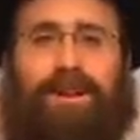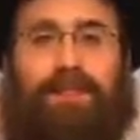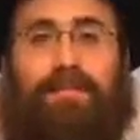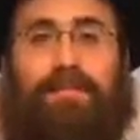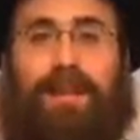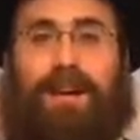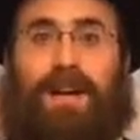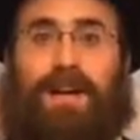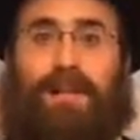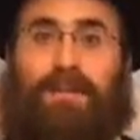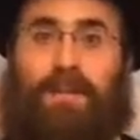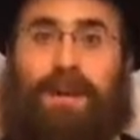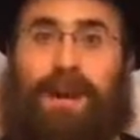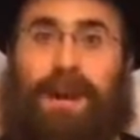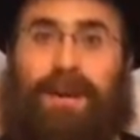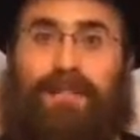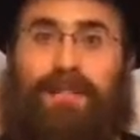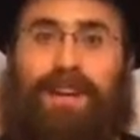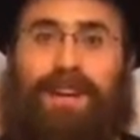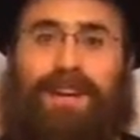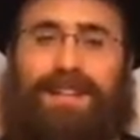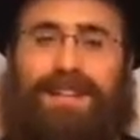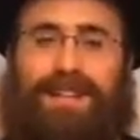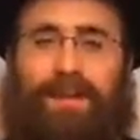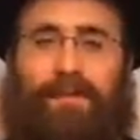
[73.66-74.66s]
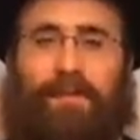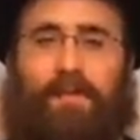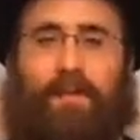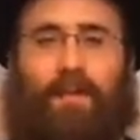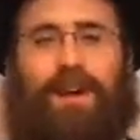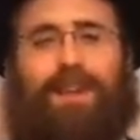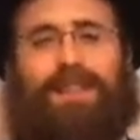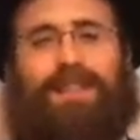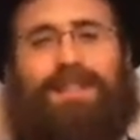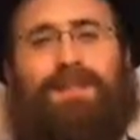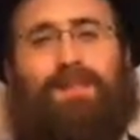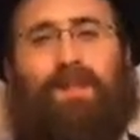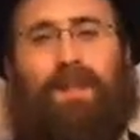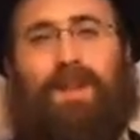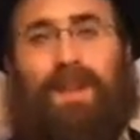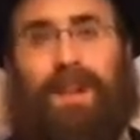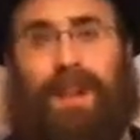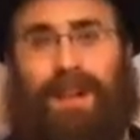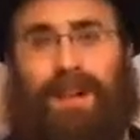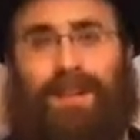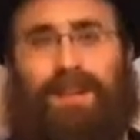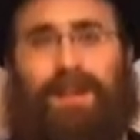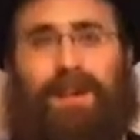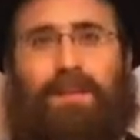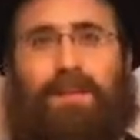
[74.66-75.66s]
Because whatever Hashem wants will
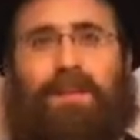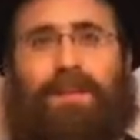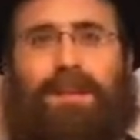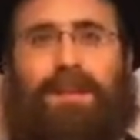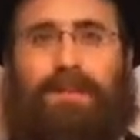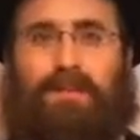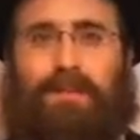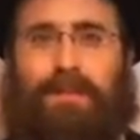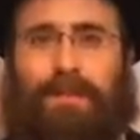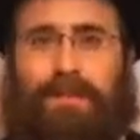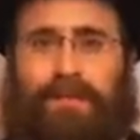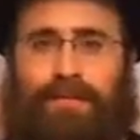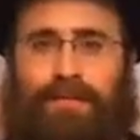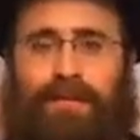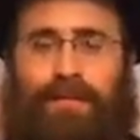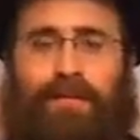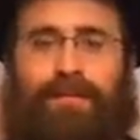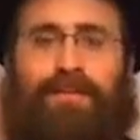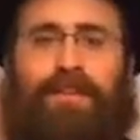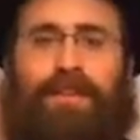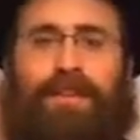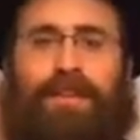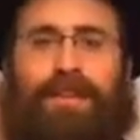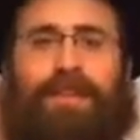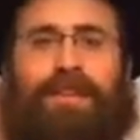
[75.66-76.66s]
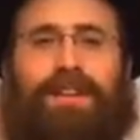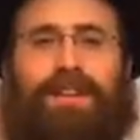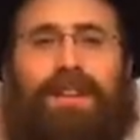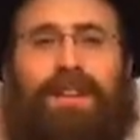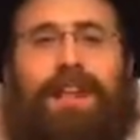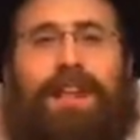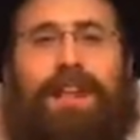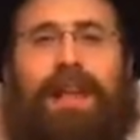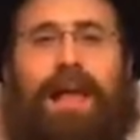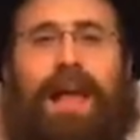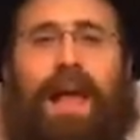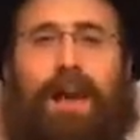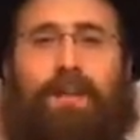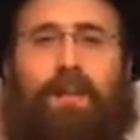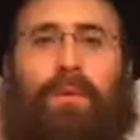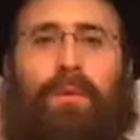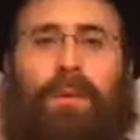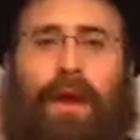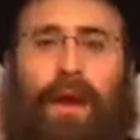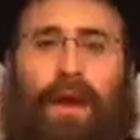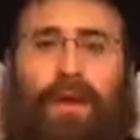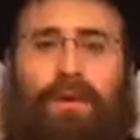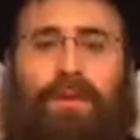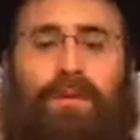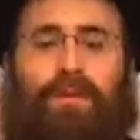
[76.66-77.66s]
ultimately be fulfilled and will
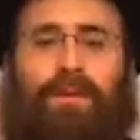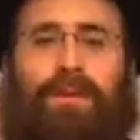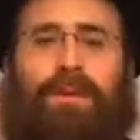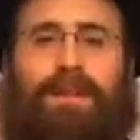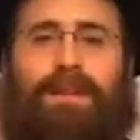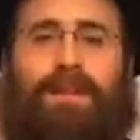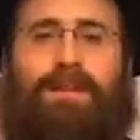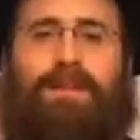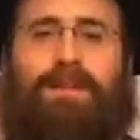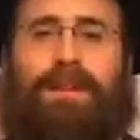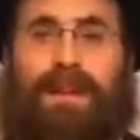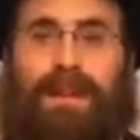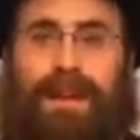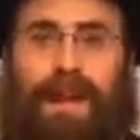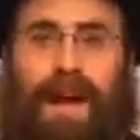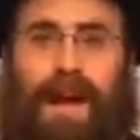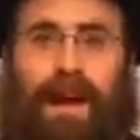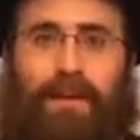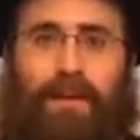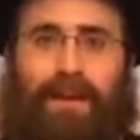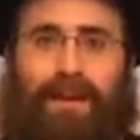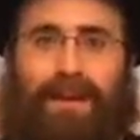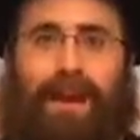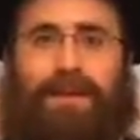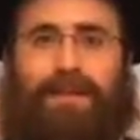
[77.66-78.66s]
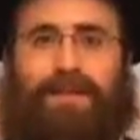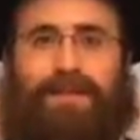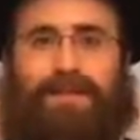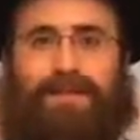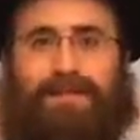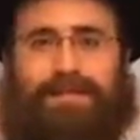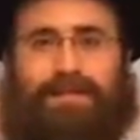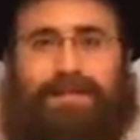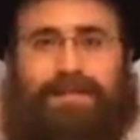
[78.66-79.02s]
ultimately be carried out.